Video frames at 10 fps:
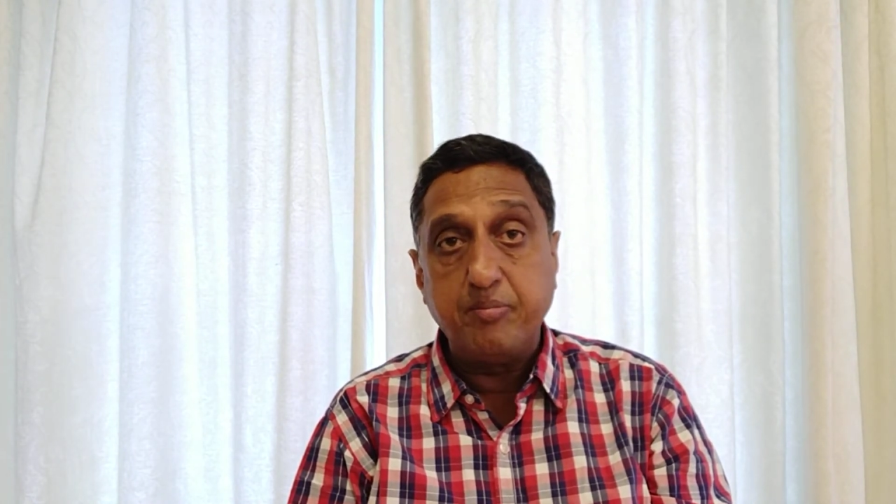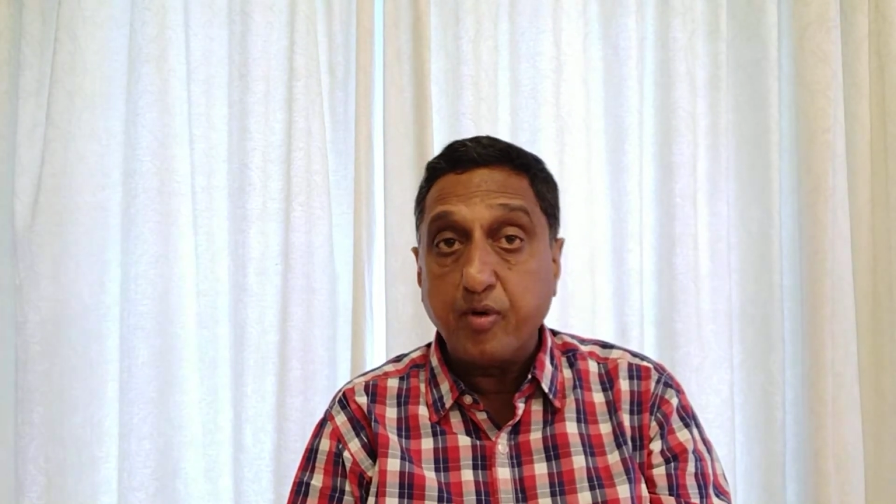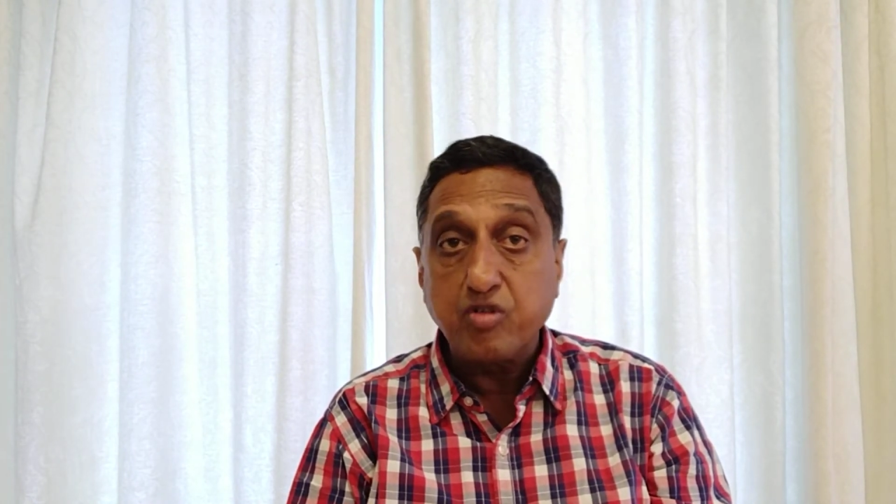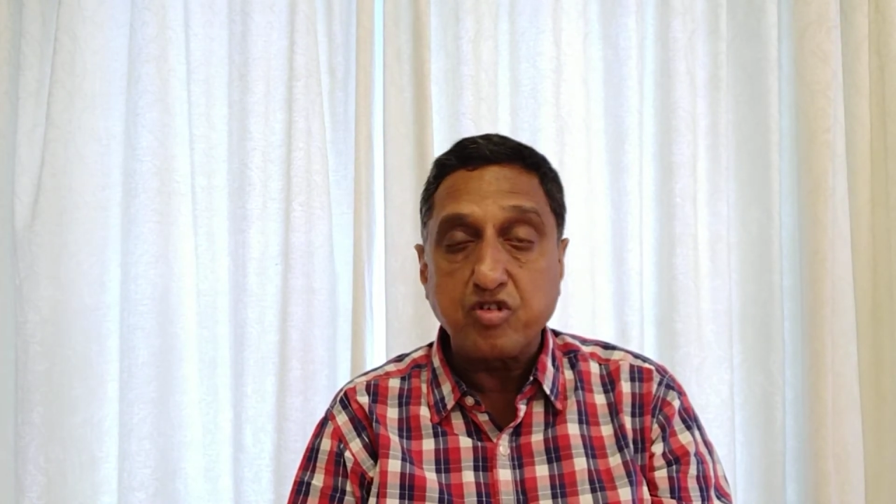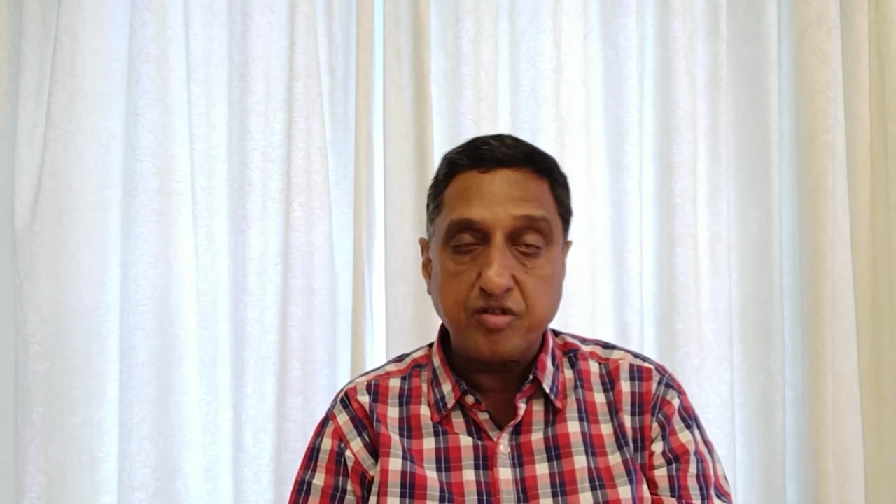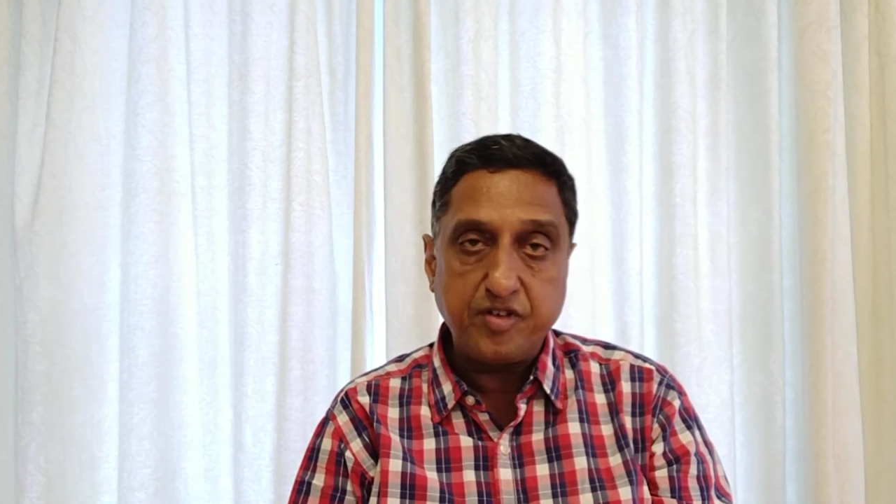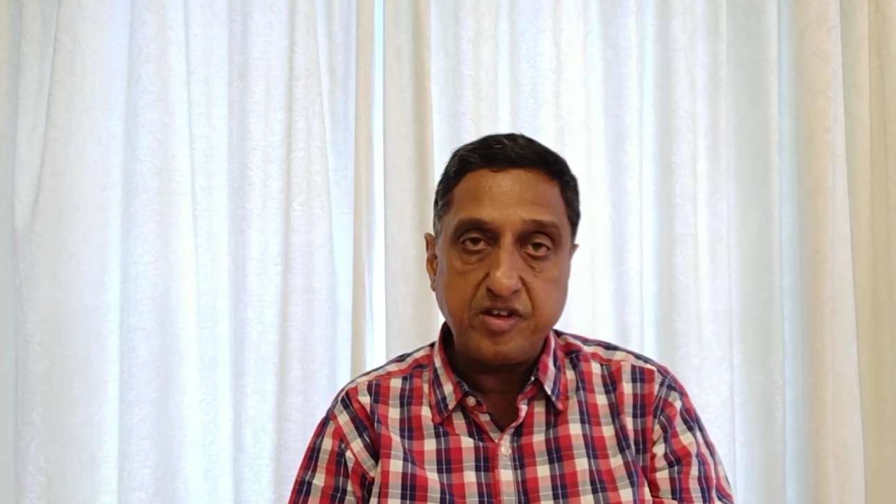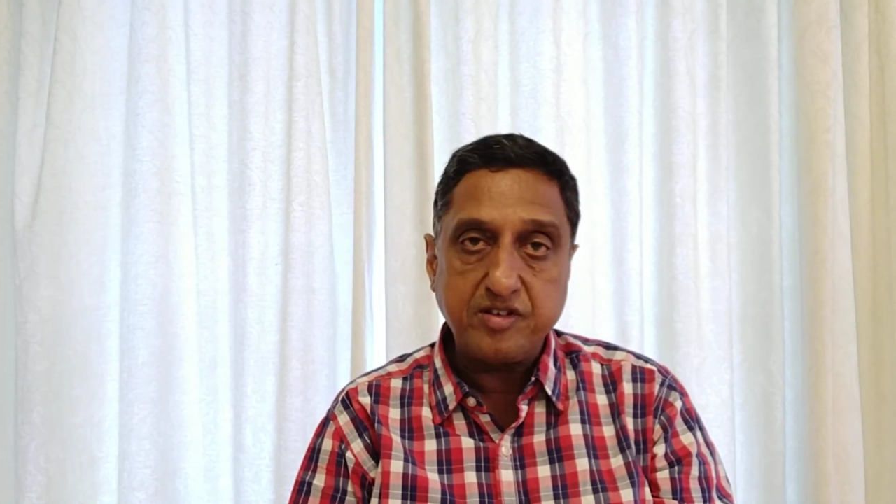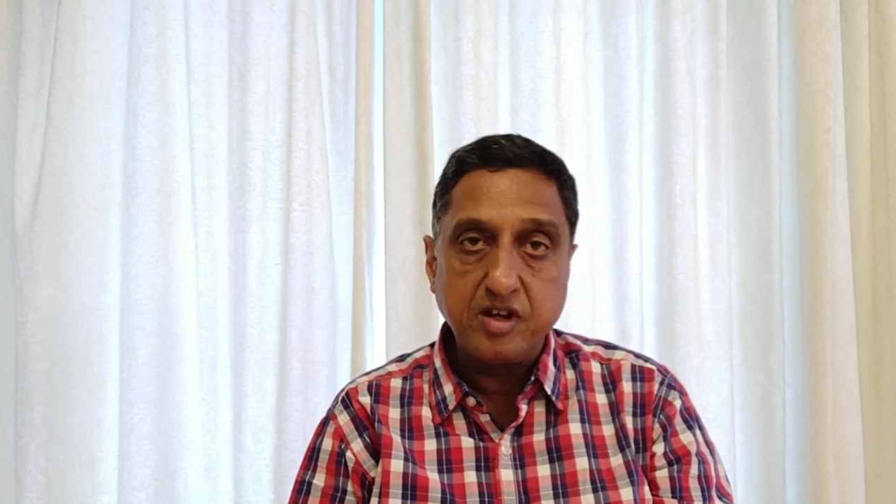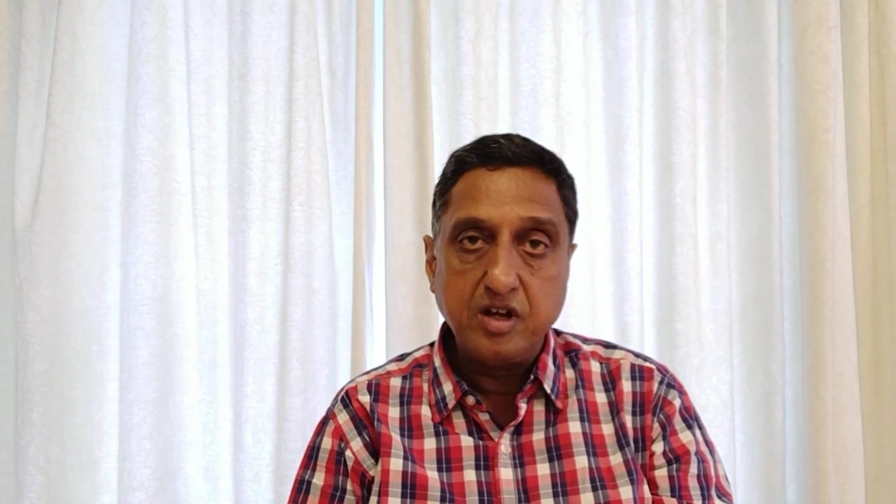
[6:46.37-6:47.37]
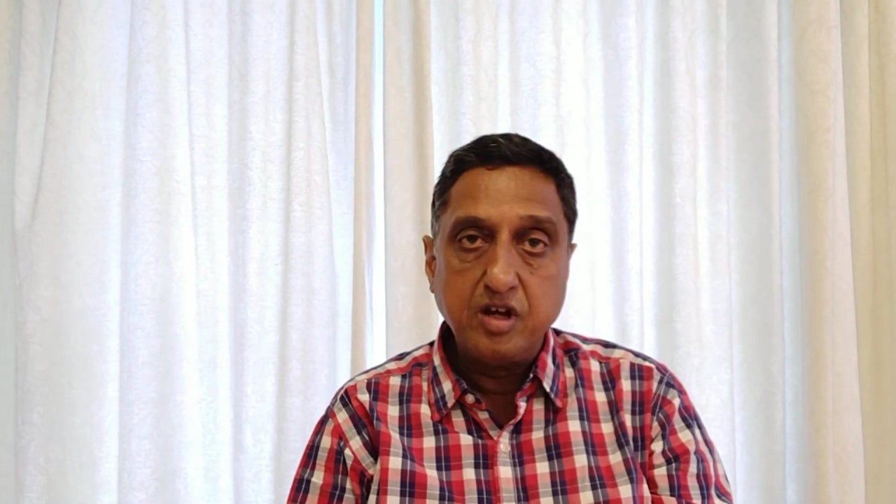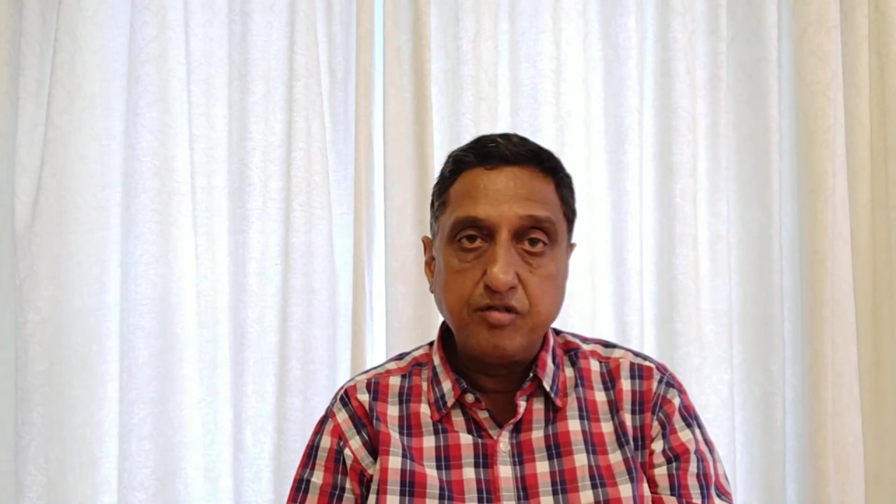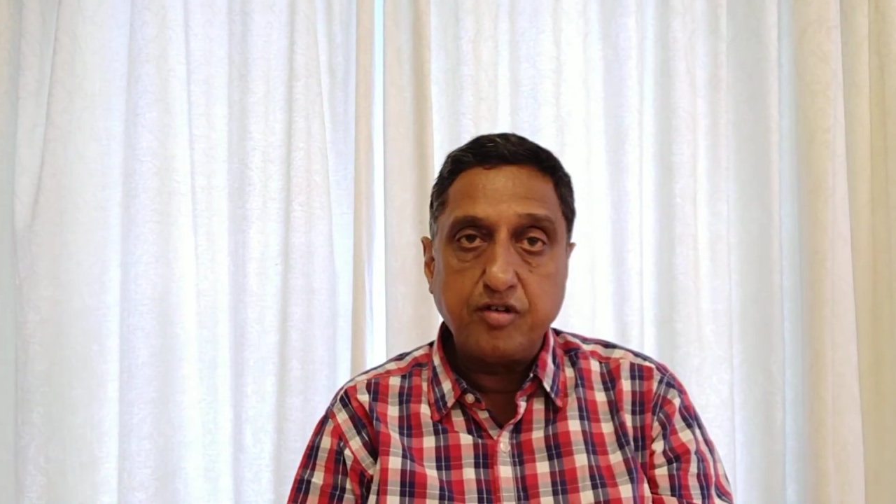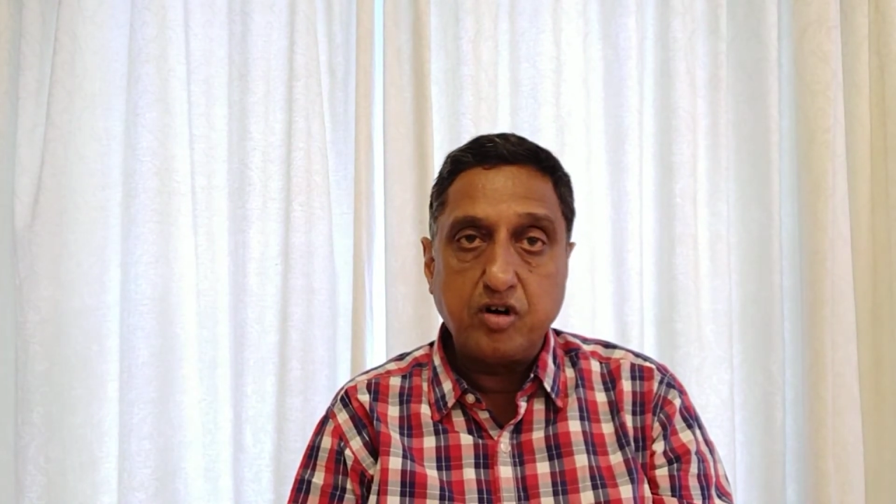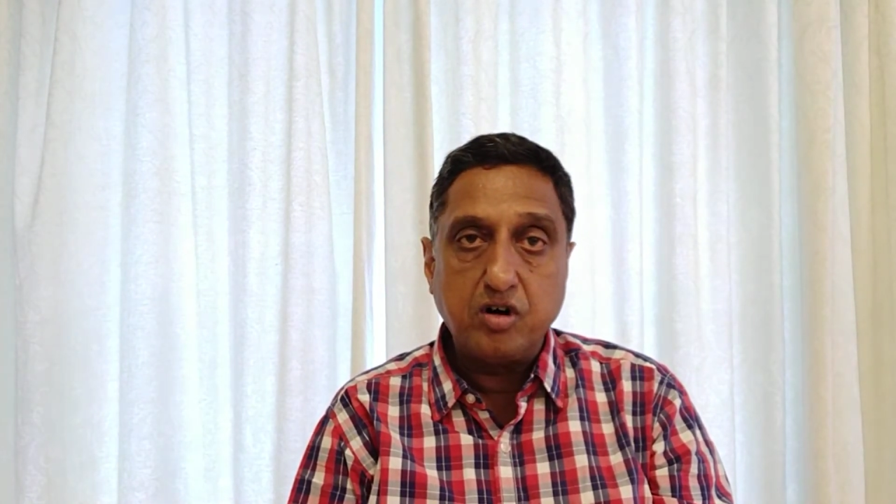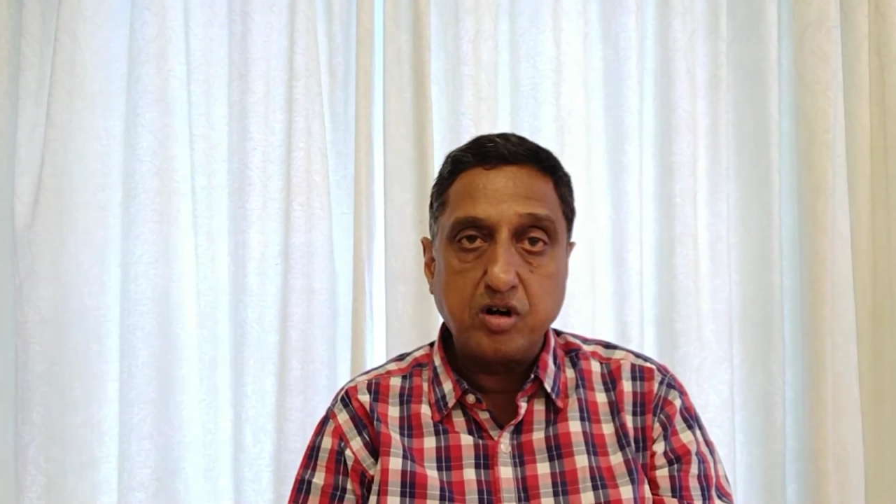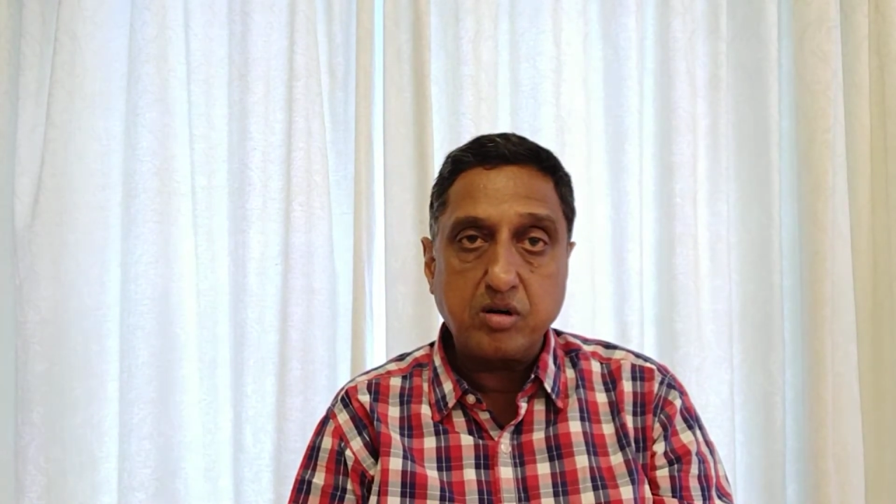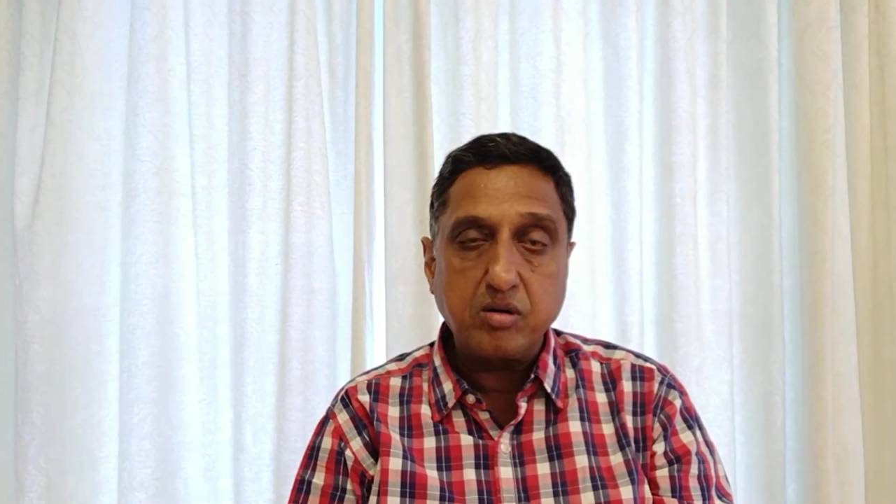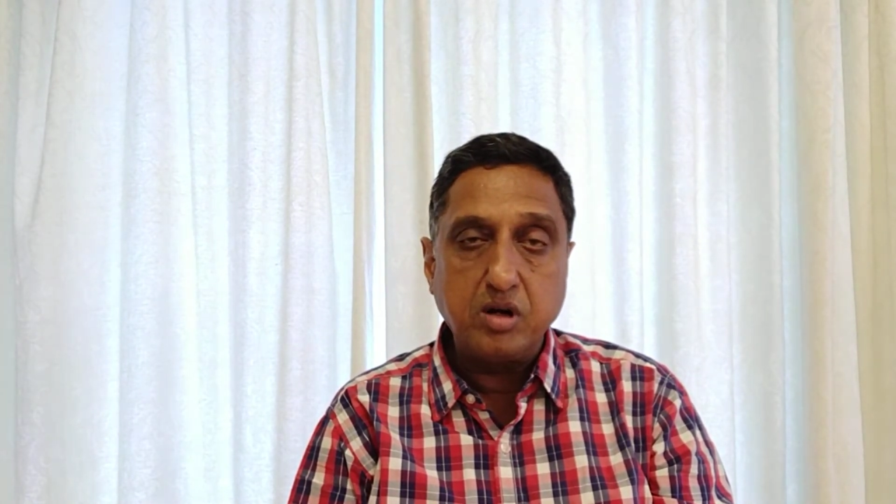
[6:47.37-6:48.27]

post office for